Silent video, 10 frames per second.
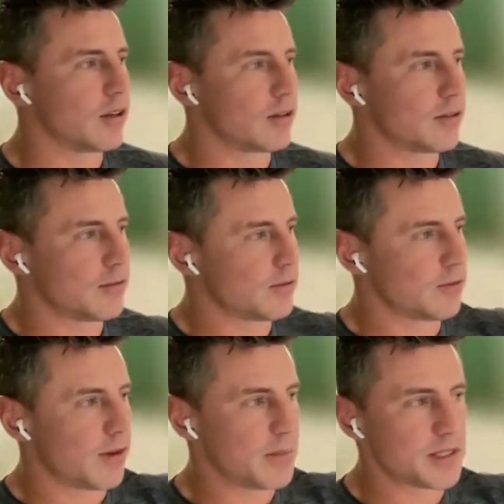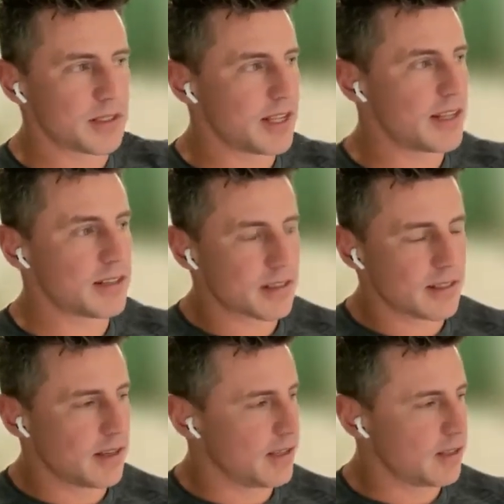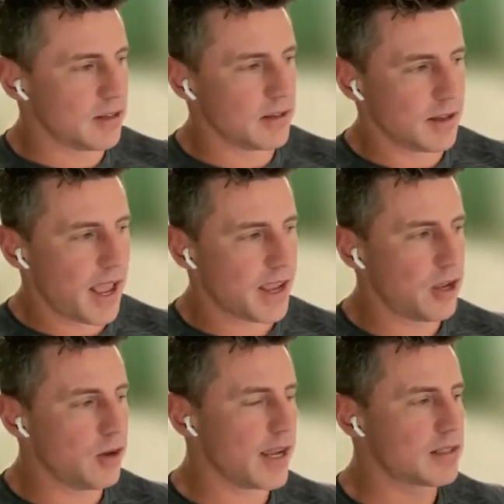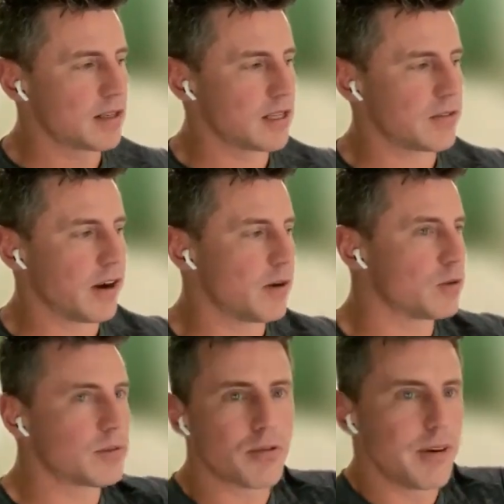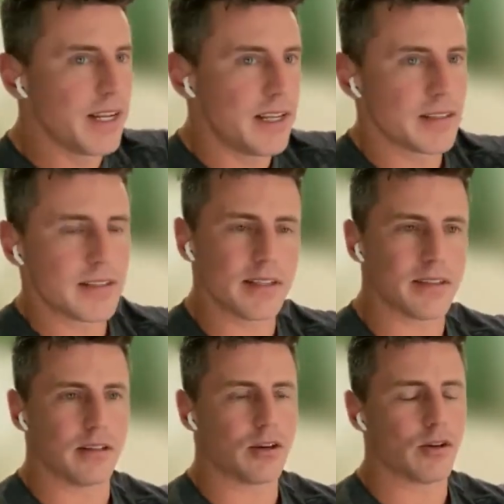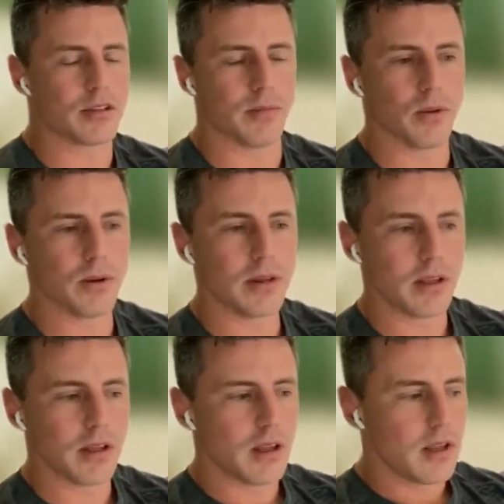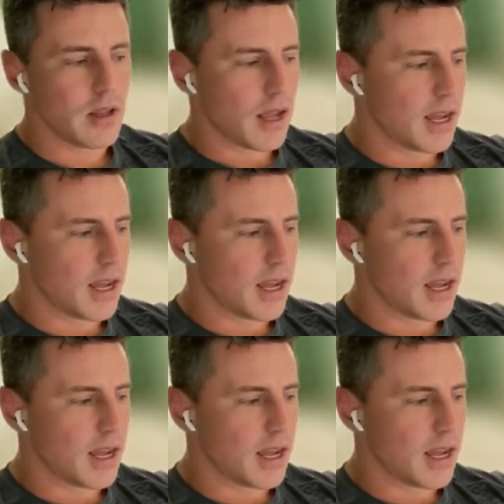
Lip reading: The reps and sets and the acute exercise variables are pretty consistent across the board.